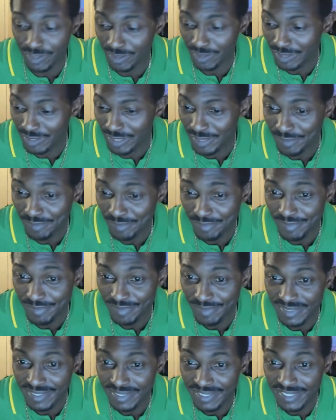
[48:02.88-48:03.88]
make sure, you know,
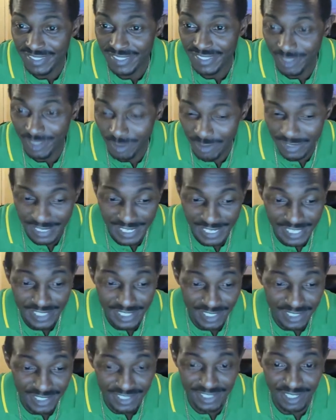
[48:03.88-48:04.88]
those things
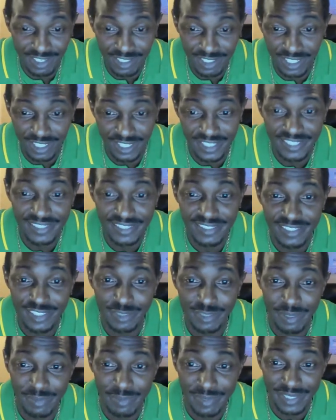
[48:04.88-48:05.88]
are good
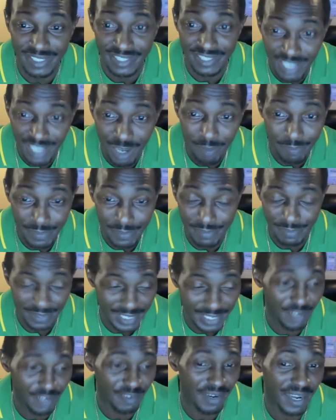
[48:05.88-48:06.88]
to where we can help people
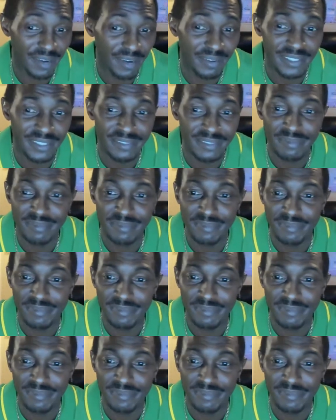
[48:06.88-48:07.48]
get around.